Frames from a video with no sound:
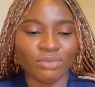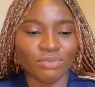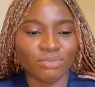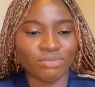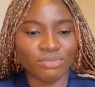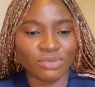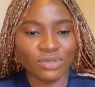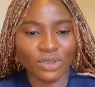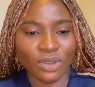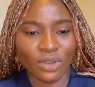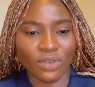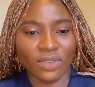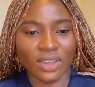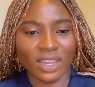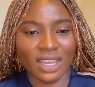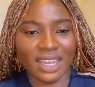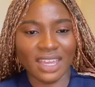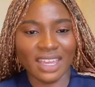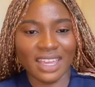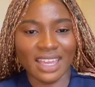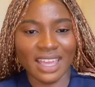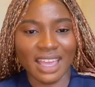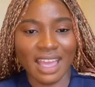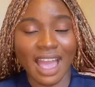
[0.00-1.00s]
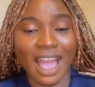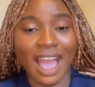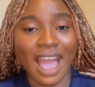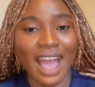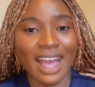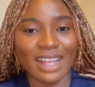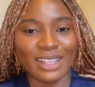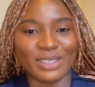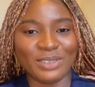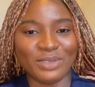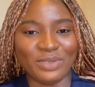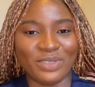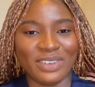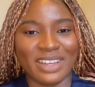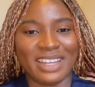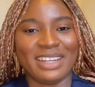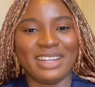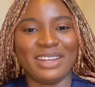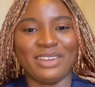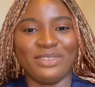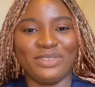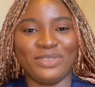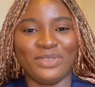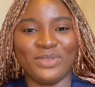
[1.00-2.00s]
Sorry, I had to find
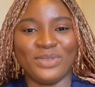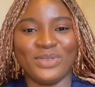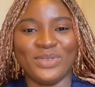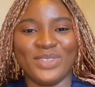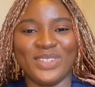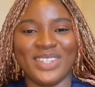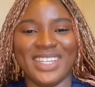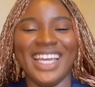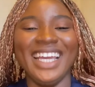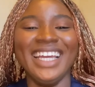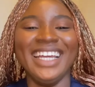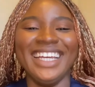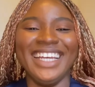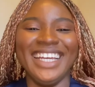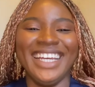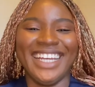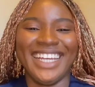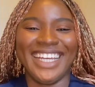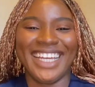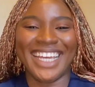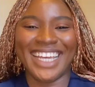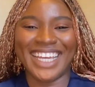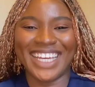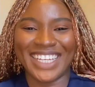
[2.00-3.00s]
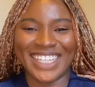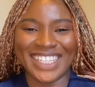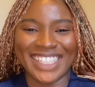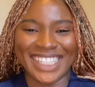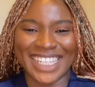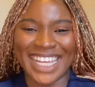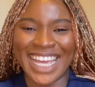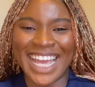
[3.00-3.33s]
out food because